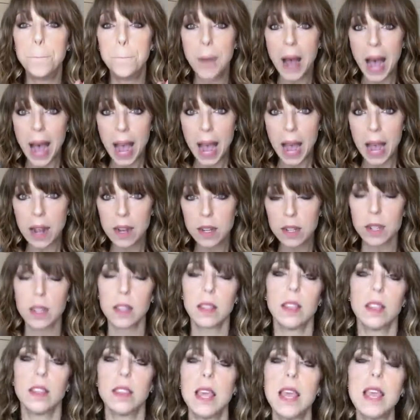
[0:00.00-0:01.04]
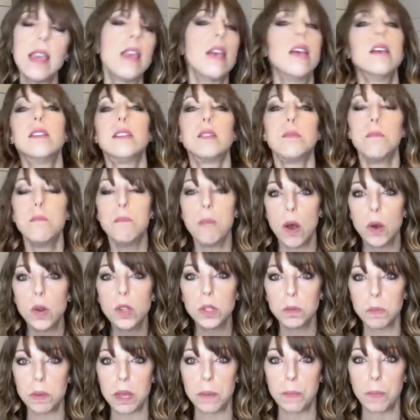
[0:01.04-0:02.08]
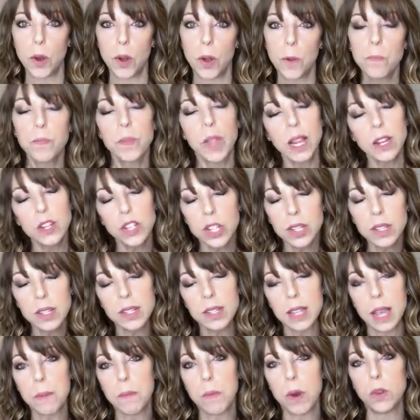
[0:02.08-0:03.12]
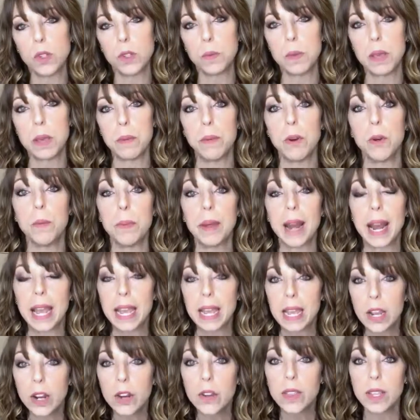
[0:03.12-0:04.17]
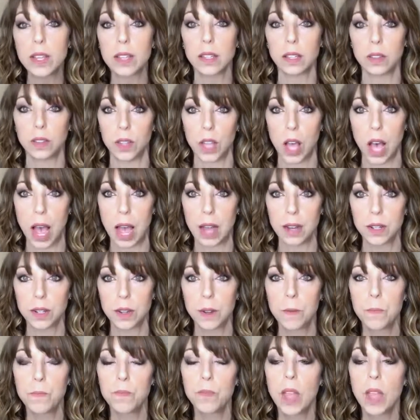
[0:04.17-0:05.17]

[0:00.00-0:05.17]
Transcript: But the thing is, most people, I shouldn't say most people, but I hear this a lot.